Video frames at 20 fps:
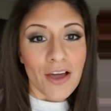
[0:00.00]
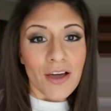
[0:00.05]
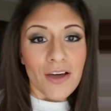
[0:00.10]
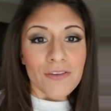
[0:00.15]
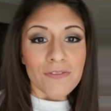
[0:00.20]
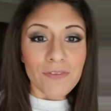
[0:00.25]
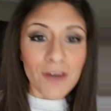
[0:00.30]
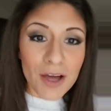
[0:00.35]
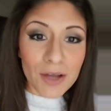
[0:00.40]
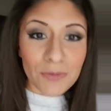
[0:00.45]

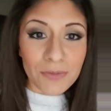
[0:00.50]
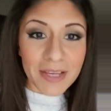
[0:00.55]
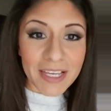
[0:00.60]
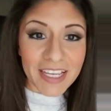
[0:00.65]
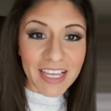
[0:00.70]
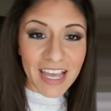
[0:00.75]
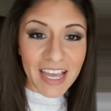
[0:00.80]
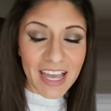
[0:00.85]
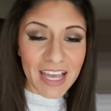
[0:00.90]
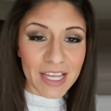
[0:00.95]
fun
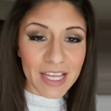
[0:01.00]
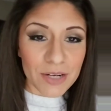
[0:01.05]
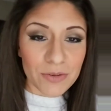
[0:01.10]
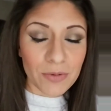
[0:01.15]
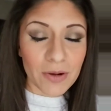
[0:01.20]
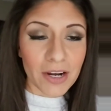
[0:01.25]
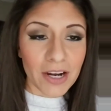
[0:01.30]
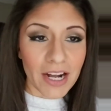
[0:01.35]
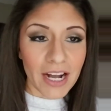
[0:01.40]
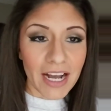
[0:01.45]
weekend
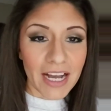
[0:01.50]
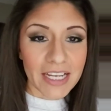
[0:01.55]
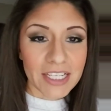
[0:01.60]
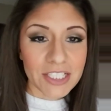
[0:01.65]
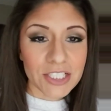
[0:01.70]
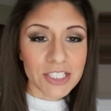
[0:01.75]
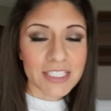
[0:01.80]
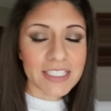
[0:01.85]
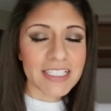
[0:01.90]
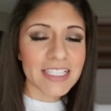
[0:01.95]
where I
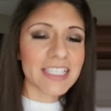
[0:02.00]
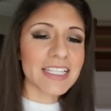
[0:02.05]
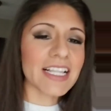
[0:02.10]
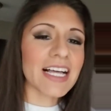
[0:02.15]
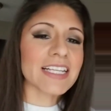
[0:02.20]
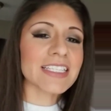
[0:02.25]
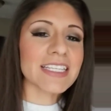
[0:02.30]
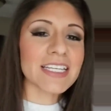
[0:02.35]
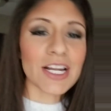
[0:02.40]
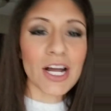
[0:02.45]
just
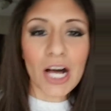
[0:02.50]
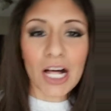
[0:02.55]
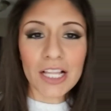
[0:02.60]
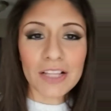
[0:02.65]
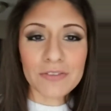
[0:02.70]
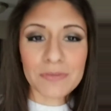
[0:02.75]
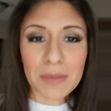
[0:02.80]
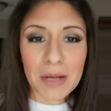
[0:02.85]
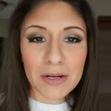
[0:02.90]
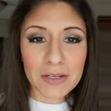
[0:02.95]
neglected all
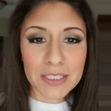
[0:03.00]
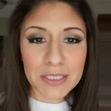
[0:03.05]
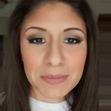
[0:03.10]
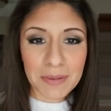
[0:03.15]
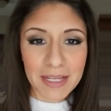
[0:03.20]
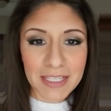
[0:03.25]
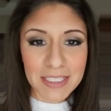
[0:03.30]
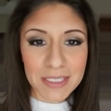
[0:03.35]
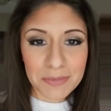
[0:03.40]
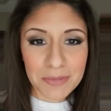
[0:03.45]
of my
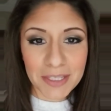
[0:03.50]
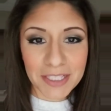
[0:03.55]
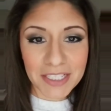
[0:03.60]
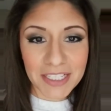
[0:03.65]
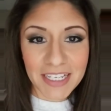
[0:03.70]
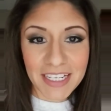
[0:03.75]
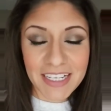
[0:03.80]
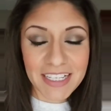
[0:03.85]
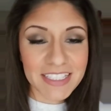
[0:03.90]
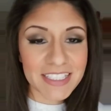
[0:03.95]

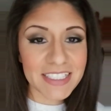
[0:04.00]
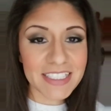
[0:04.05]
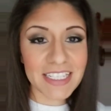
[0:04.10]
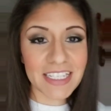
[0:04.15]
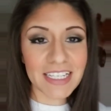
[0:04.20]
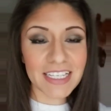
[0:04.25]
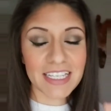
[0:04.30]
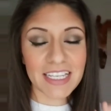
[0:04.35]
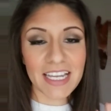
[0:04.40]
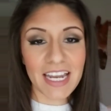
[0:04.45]
responsibilities,
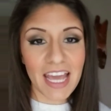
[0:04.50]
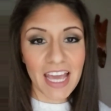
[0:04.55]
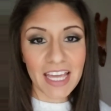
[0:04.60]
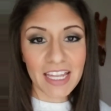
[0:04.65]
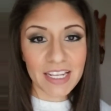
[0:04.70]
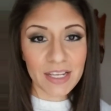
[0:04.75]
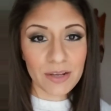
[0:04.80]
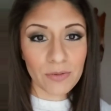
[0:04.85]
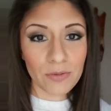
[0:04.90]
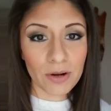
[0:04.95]
didn't get
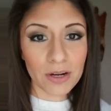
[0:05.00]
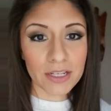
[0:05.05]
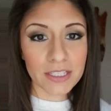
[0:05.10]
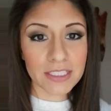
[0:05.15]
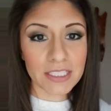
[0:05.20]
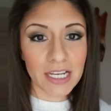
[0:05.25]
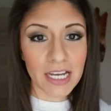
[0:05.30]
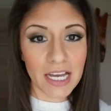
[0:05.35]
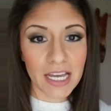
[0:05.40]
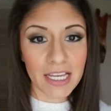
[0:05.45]
any work
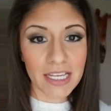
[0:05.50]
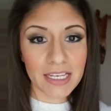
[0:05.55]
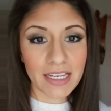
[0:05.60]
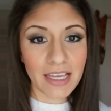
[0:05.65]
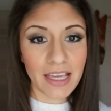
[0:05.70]
done.